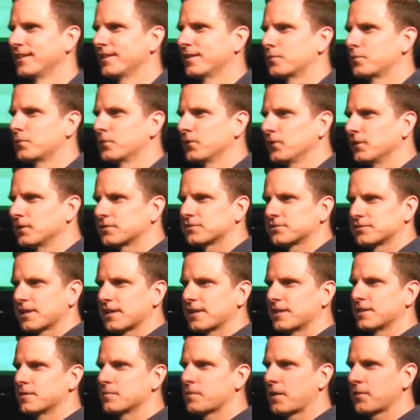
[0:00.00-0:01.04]
I'm really
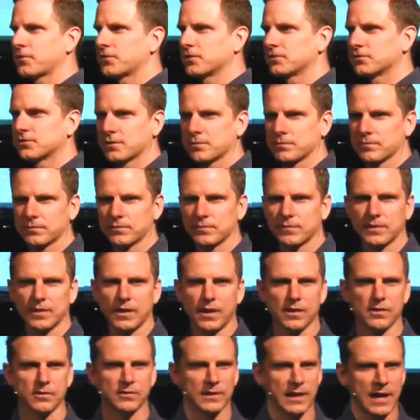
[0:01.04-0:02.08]
excited about this. Uh,
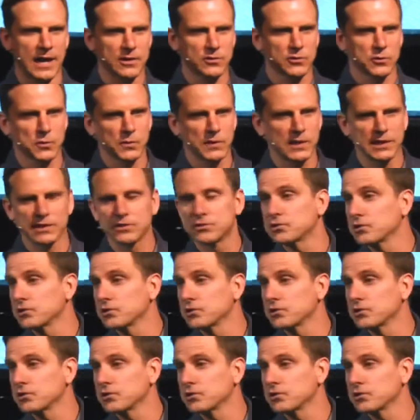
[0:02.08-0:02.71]
last week,